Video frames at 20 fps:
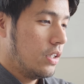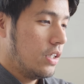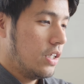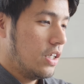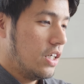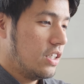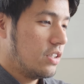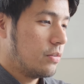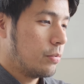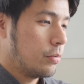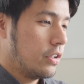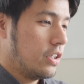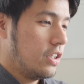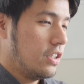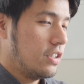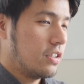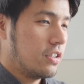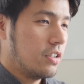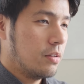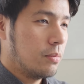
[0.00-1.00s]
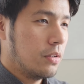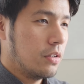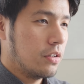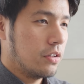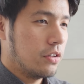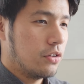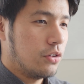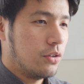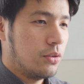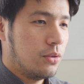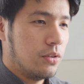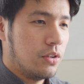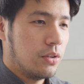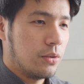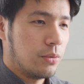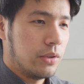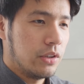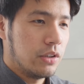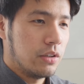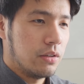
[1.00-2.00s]
is pretty similar to
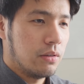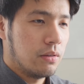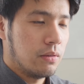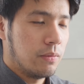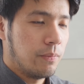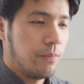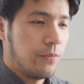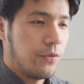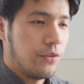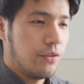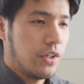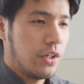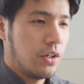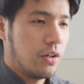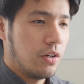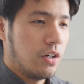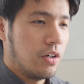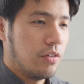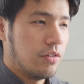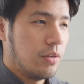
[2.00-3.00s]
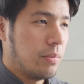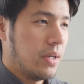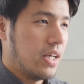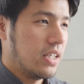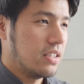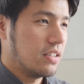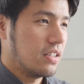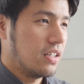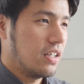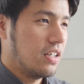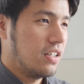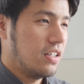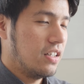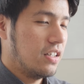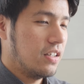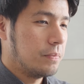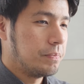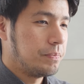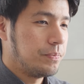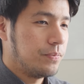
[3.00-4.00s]
the original video of the Mazda
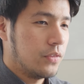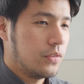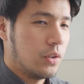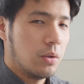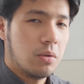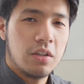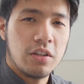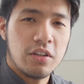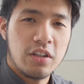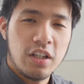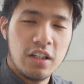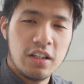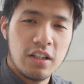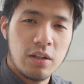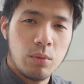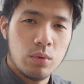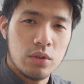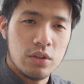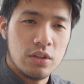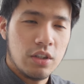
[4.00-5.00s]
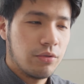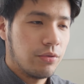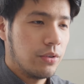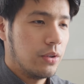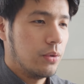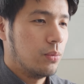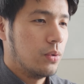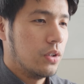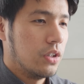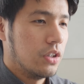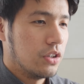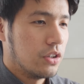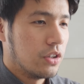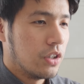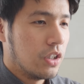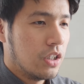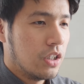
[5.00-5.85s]
Canada. The only thing that was different was,